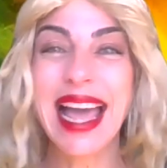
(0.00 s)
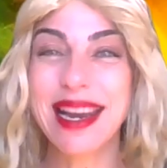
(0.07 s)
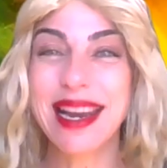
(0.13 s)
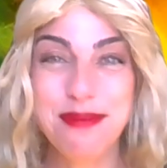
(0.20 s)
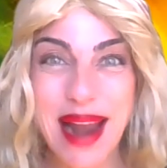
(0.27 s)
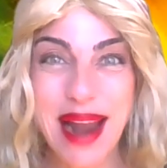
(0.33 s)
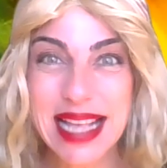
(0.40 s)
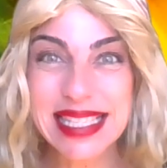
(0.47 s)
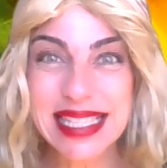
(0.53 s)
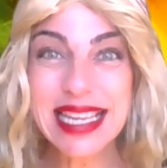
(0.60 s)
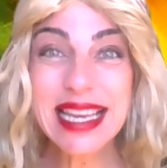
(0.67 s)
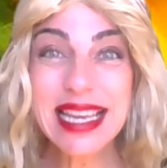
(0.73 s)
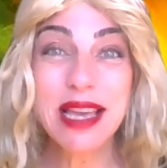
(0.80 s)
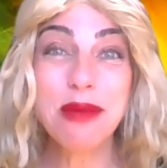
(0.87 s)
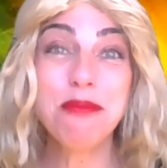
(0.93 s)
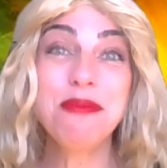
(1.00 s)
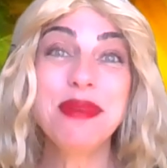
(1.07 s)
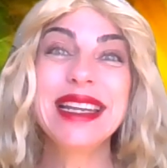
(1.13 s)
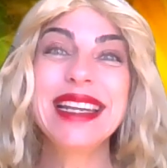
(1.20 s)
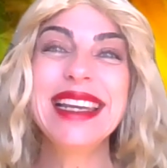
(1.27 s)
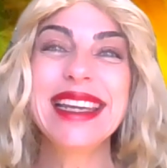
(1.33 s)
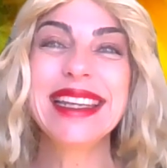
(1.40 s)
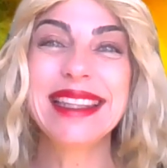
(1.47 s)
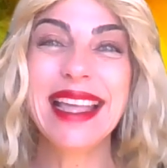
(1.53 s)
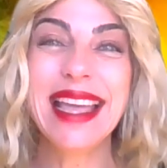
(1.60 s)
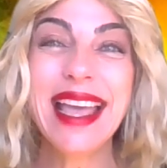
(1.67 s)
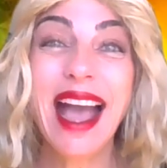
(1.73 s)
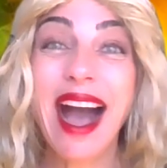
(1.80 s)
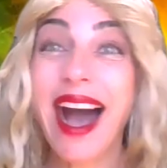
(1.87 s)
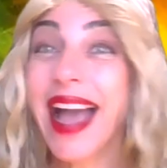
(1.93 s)
Maya and the Prince of the
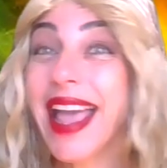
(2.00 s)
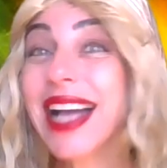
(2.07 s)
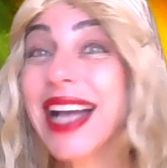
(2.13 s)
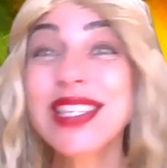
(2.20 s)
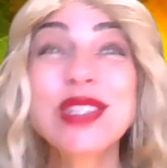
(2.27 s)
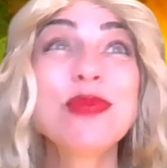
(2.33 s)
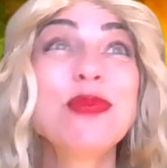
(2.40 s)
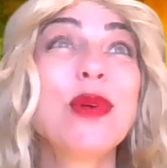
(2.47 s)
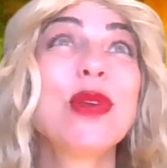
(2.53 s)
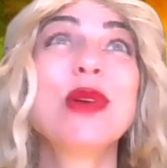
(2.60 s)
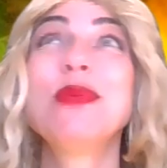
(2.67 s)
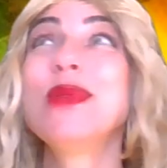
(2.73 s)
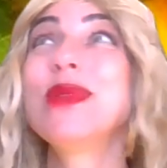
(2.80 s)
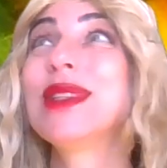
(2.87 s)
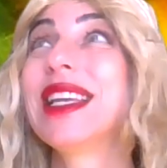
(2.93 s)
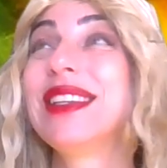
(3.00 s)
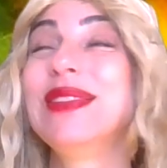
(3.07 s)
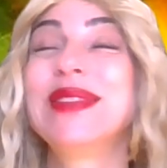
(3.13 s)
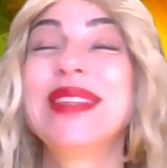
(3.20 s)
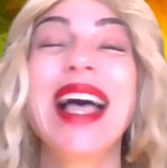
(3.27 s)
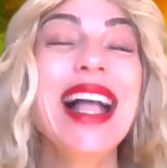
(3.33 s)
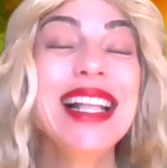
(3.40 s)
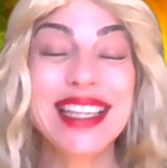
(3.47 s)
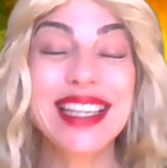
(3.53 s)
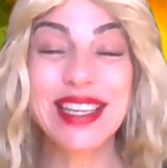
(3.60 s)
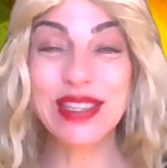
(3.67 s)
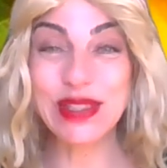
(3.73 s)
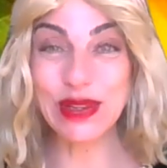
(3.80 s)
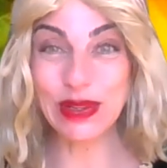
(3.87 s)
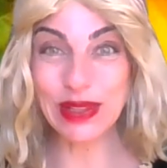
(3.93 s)
Fairies live here happily
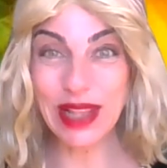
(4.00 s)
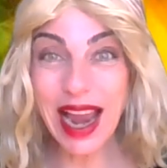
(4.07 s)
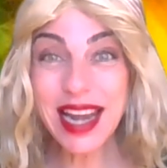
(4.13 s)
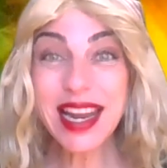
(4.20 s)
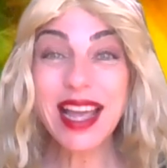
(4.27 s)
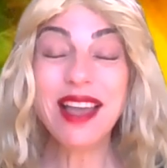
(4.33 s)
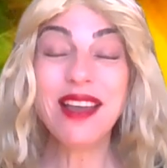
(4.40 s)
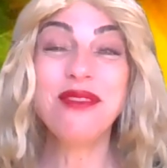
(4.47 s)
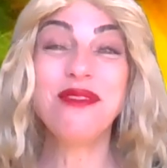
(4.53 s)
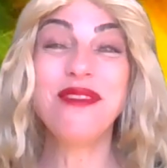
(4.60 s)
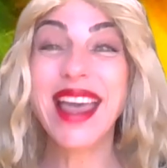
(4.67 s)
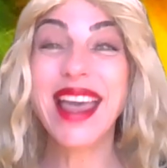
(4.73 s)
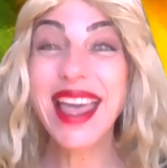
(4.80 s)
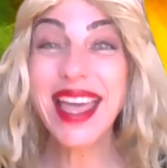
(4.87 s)
together for life.